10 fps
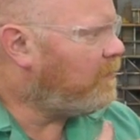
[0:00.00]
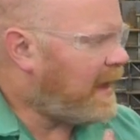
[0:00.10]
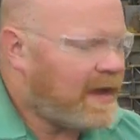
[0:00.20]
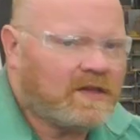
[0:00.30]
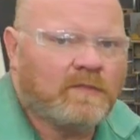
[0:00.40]

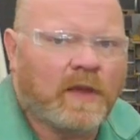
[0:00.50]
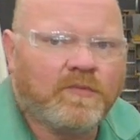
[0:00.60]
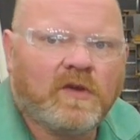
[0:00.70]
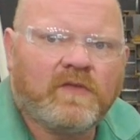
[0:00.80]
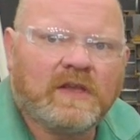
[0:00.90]
back to my
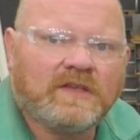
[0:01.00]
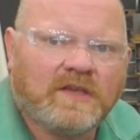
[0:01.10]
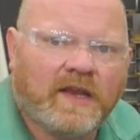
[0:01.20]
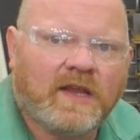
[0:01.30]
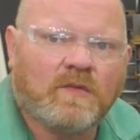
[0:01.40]
previous
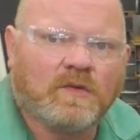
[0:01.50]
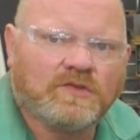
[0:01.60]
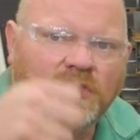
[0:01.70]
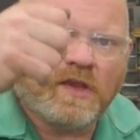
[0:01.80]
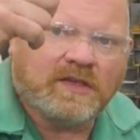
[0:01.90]
setting. We'll
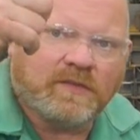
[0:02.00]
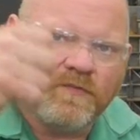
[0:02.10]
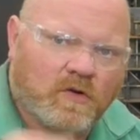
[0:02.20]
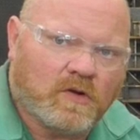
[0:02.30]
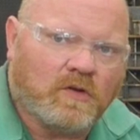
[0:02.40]
show you some
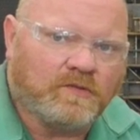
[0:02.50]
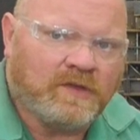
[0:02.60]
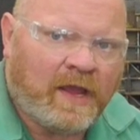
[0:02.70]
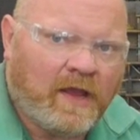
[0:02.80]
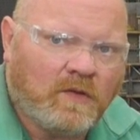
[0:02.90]
vertical
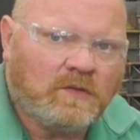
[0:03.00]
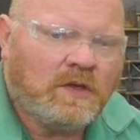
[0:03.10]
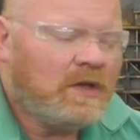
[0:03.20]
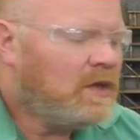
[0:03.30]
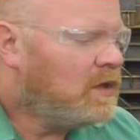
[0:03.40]
down,
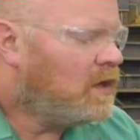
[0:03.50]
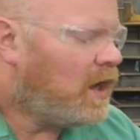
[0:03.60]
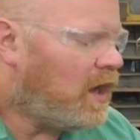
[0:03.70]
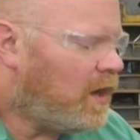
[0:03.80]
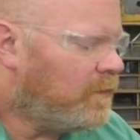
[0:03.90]

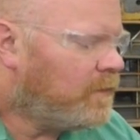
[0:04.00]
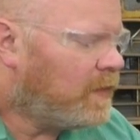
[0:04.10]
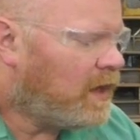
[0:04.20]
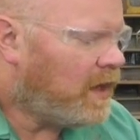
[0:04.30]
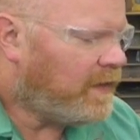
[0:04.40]

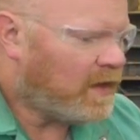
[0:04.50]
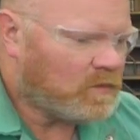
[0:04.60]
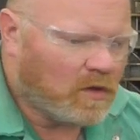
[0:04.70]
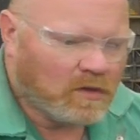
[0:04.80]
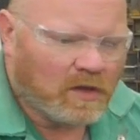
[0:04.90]
and
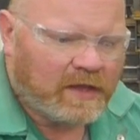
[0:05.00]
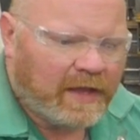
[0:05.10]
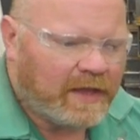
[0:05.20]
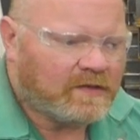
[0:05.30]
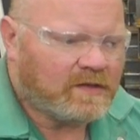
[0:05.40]
then we'll look
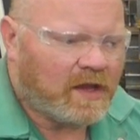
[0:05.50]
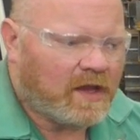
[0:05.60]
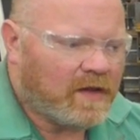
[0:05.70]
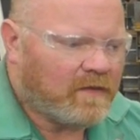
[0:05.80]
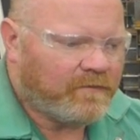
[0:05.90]
at
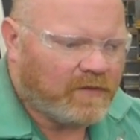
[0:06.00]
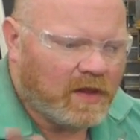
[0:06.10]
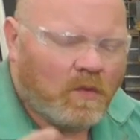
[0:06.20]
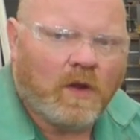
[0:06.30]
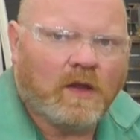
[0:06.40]

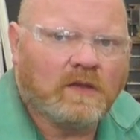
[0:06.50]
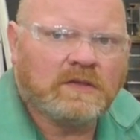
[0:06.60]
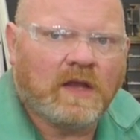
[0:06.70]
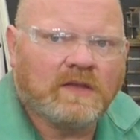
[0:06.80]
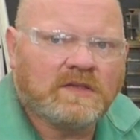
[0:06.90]
fillet
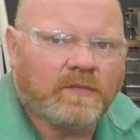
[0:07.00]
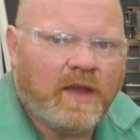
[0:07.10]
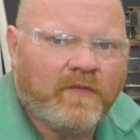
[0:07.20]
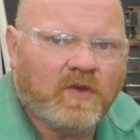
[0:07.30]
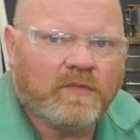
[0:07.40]
welds on some
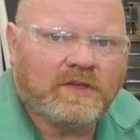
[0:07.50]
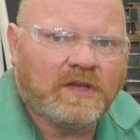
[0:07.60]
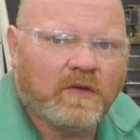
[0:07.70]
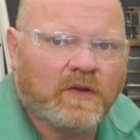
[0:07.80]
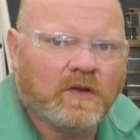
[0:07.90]
heavier
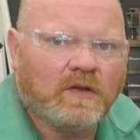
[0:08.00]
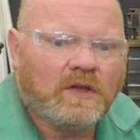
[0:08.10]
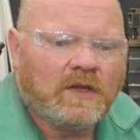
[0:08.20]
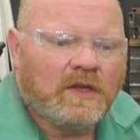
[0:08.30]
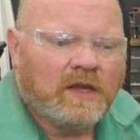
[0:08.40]
material
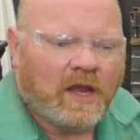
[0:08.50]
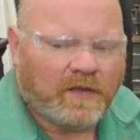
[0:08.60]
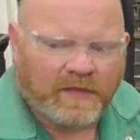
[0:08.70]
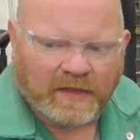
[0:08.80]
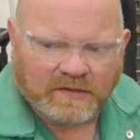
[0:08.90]

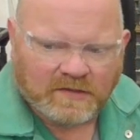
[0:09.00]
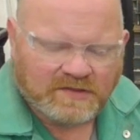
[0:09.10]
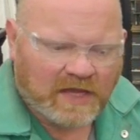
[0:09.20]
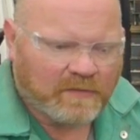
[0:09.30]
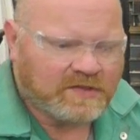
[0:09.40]
at that
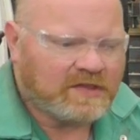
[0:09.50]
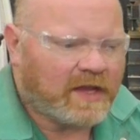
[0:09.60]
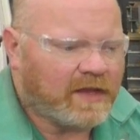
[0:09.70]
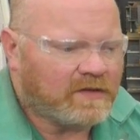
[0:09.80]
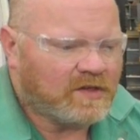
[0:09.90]
same
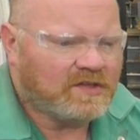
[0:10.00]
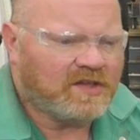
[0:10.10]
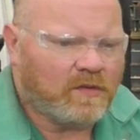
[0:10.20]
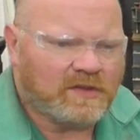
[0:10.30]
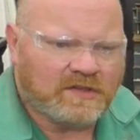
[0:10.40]
setting, just
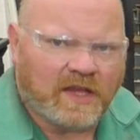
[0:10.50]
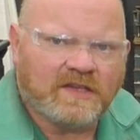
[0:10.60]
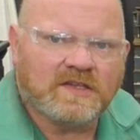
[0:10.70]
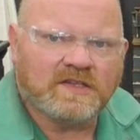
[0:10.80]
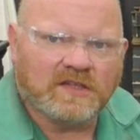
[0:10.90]
so it's
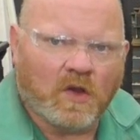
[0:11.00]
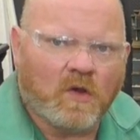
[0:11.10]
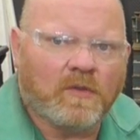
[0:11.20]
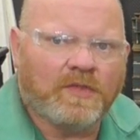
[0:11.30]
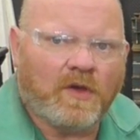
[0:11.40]
nice and
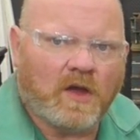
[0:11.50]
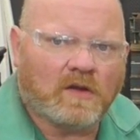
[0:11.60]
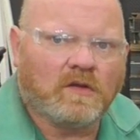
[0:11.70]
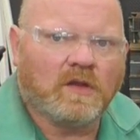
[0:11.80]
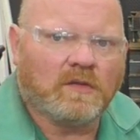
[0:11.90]
slow and
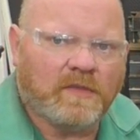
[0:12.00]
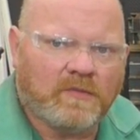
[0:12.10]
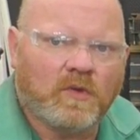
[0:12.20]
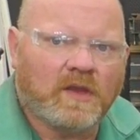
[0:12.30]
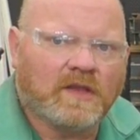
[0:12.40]
methodical, and
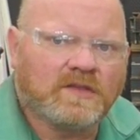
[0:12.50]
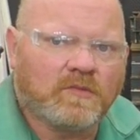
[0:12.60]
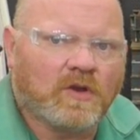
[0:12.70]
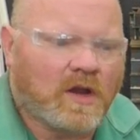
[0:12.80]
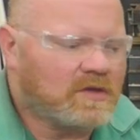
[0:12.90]
maybe we can get
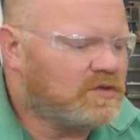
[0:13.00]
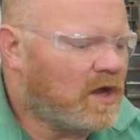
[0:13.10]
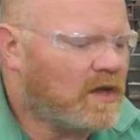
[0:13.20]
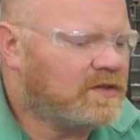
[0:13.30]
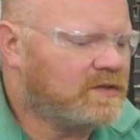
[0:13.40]
some good arc
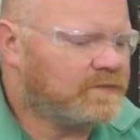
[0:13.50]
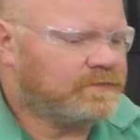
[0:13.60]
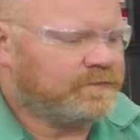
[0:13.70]
shots.